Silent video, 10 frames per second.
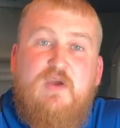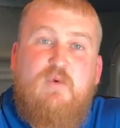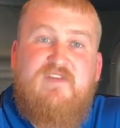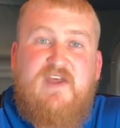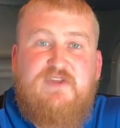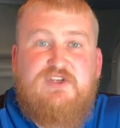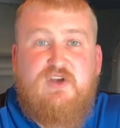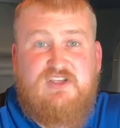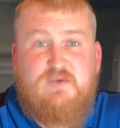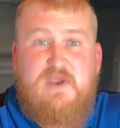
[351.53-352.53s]
We've got the
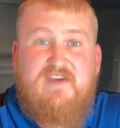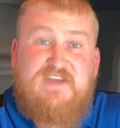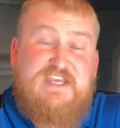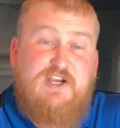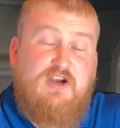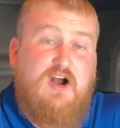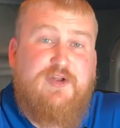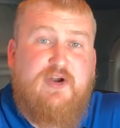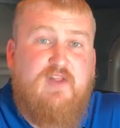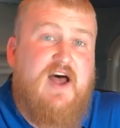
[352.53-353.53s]
trucks that we have here
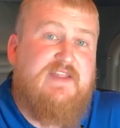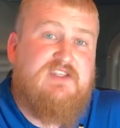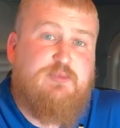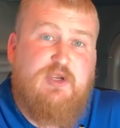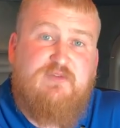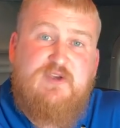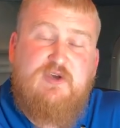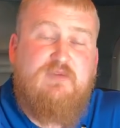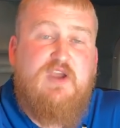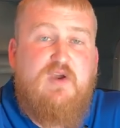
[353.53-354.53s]
on our lot in Springfield.